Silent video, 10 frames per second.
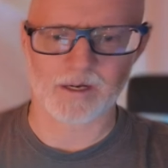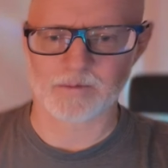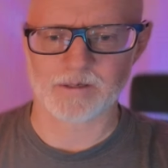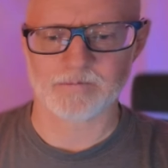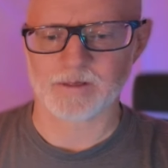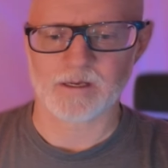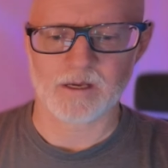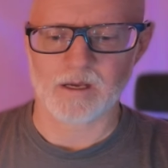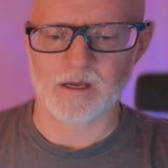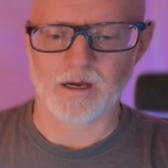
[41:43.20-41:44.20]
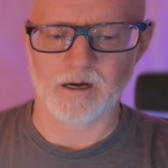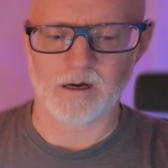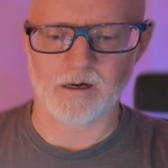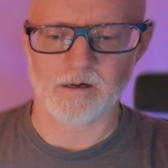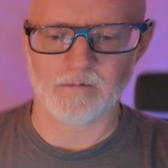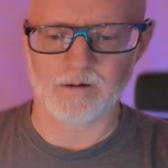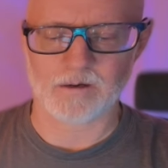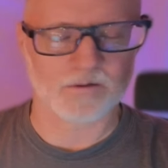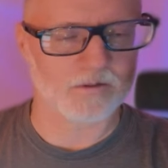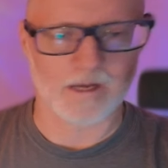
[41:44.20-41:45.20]
bend. Uh, I
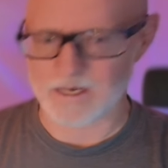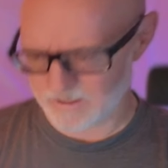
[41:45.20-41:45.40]
don't do any